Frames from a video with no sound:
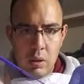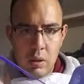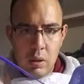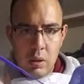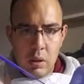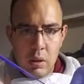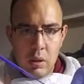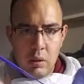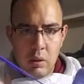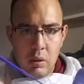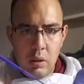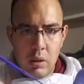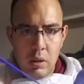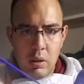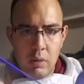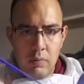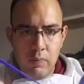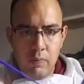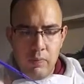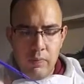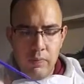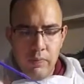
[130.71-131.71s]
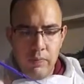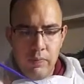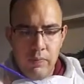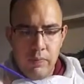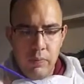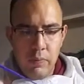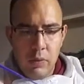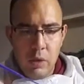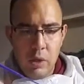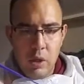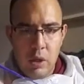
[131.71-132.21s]
Okay.
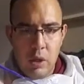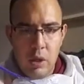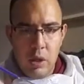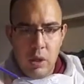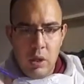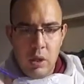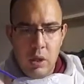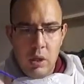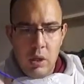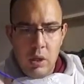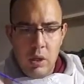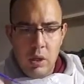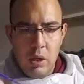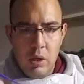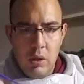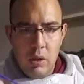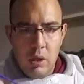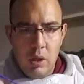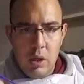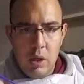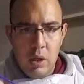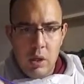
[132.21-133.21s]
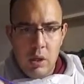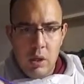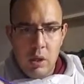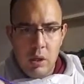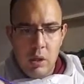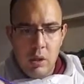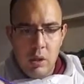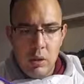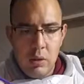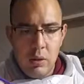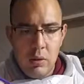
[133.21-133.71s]
Now that
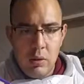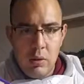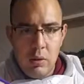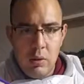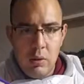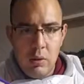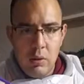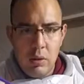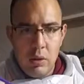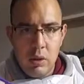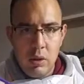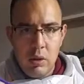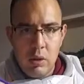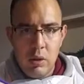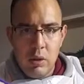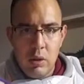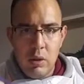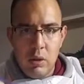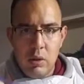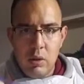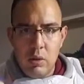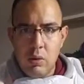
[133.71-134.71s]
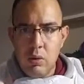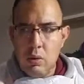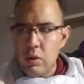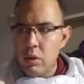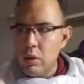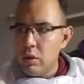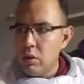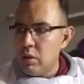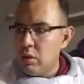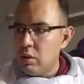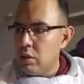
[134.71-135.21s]
is going to go
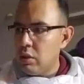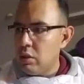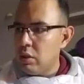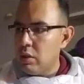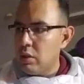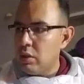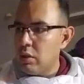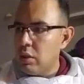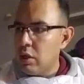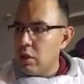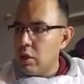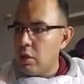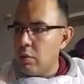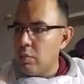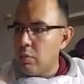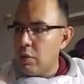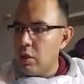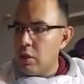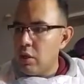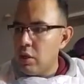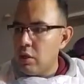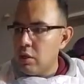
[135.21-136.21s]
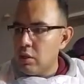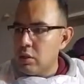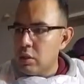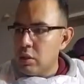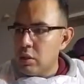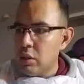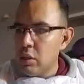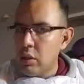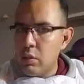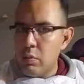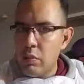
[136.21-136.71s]
into this cup that I set
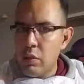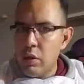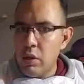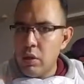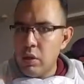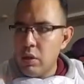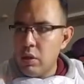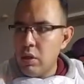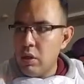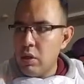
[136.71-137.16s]
up here.